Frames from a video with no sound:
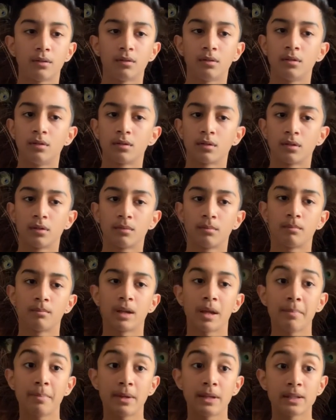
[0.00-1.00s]
or
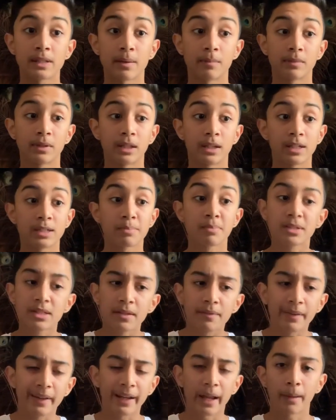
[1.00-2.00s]
maybe something
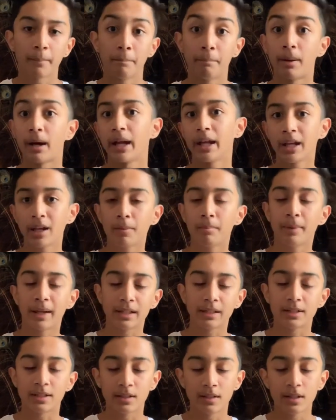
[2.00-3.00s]
specific like bike
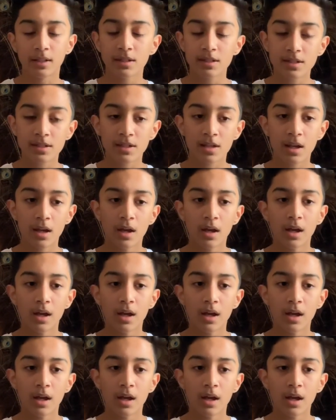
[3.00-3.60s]
maintenance.